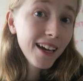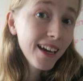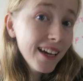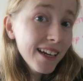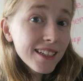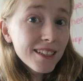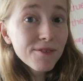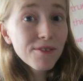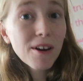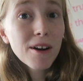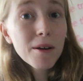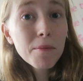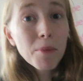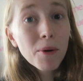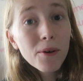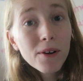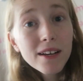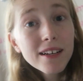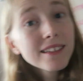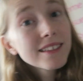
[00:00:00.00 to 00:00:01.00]
here's a very
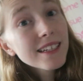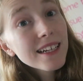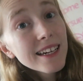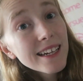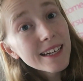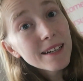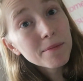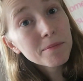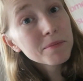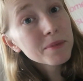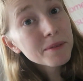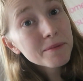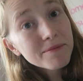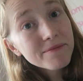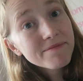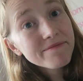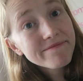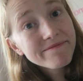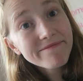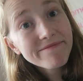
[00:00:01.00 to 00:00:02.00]
pointless clip
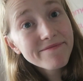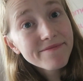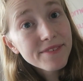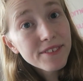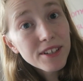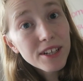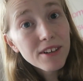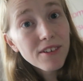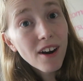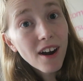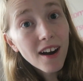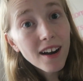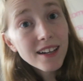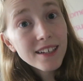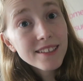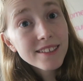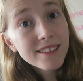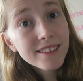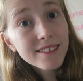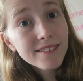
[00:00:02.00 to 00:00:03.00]
for your
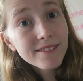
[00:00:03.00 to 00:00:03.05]
eyes.